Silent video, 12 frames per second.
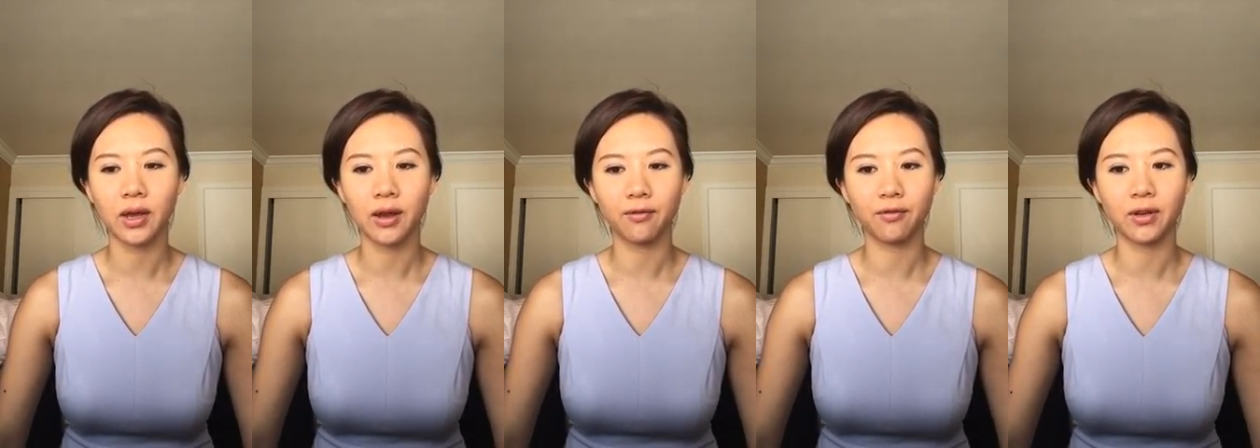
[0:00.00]

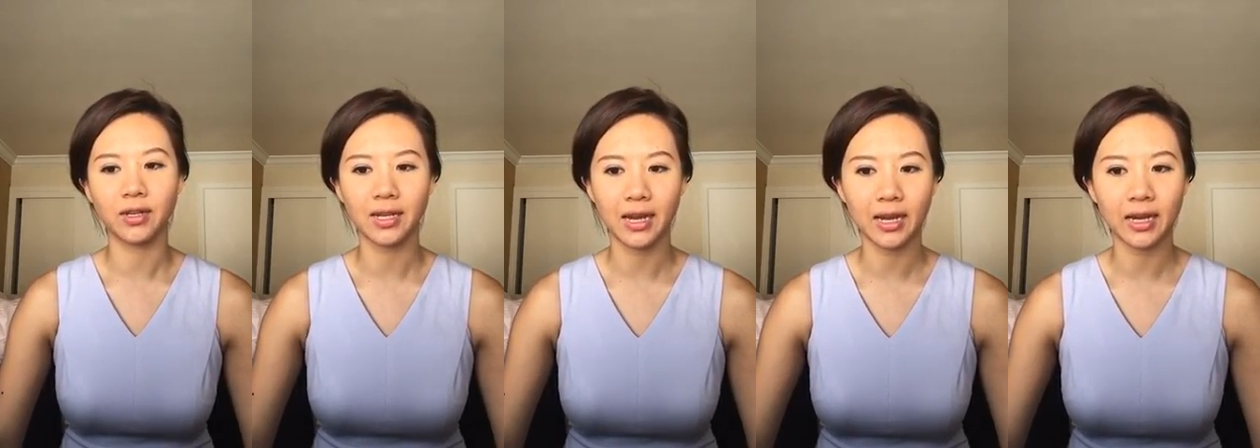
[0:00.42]
every
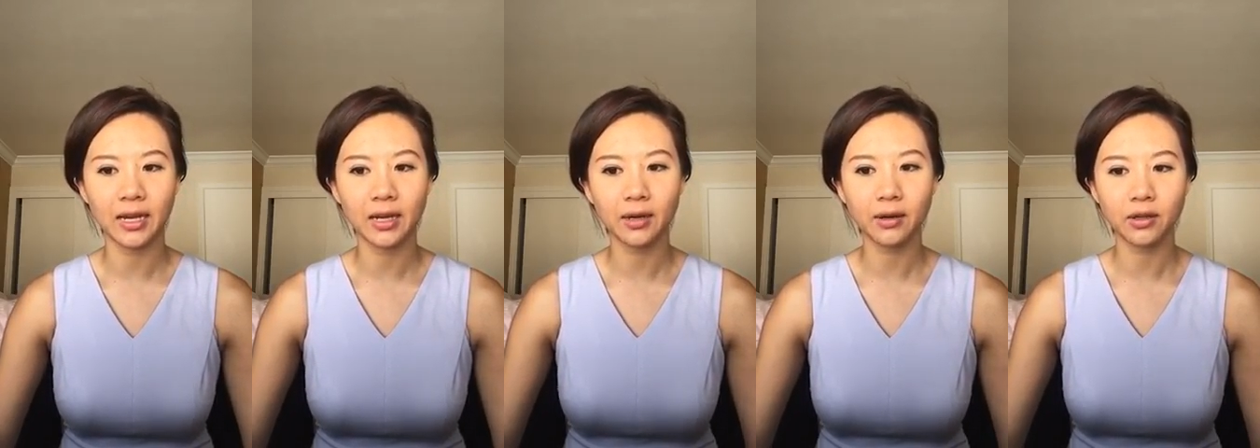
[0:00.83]

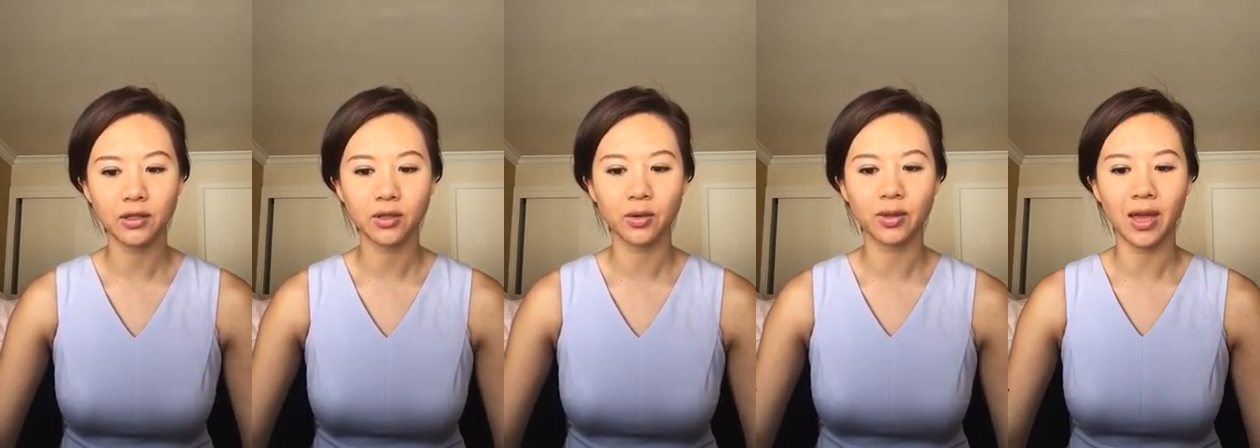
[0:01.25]
day
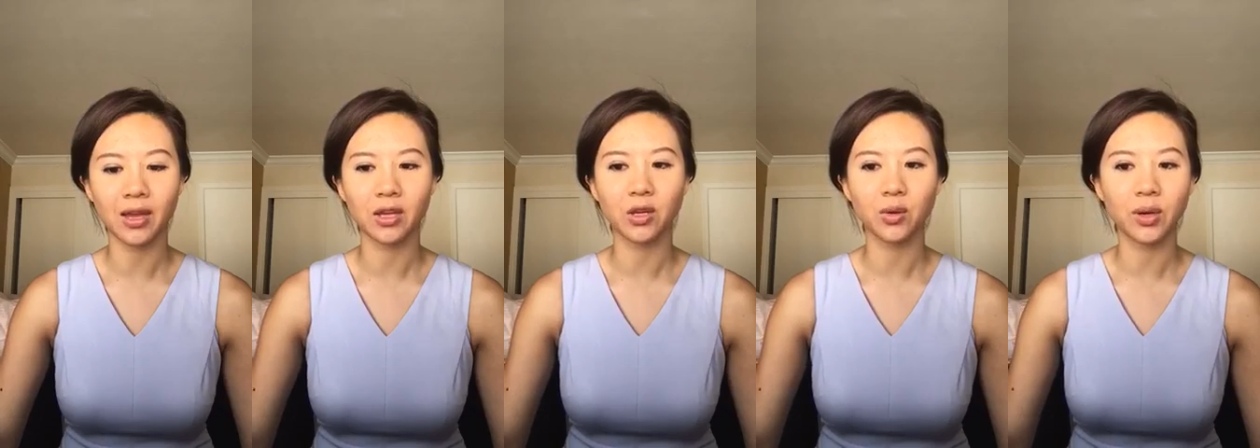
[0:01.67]
so
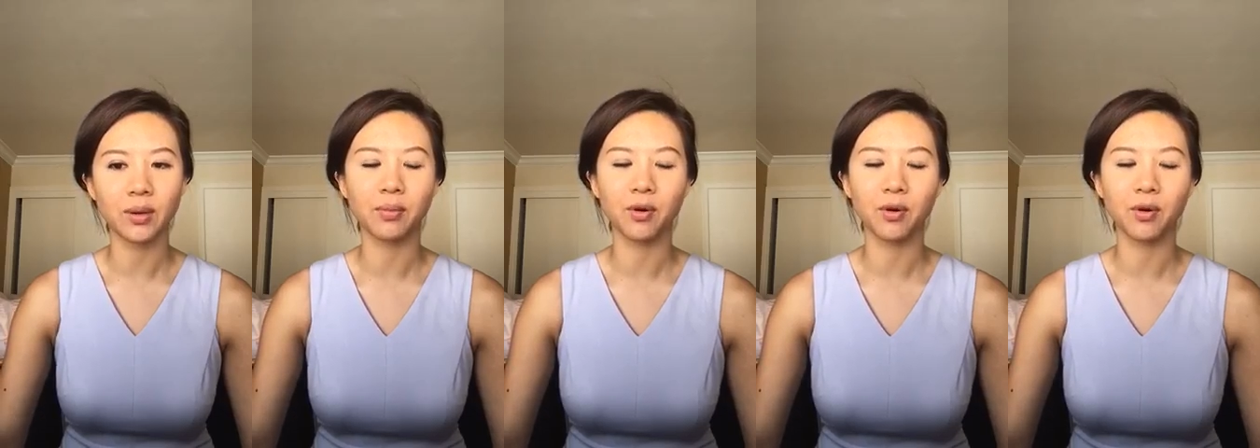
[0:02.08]
that you can